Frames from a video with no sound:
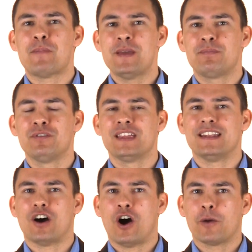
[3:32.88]
people
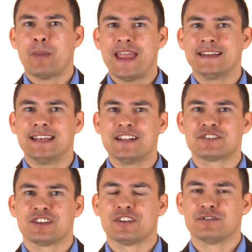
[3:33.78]
that are paying
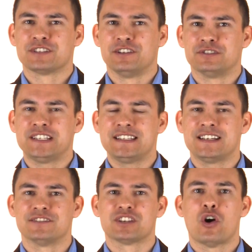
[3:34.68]
attention to those little
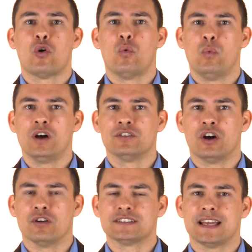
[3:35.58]
details will
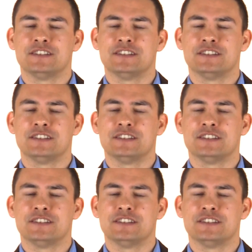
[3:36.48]
notice.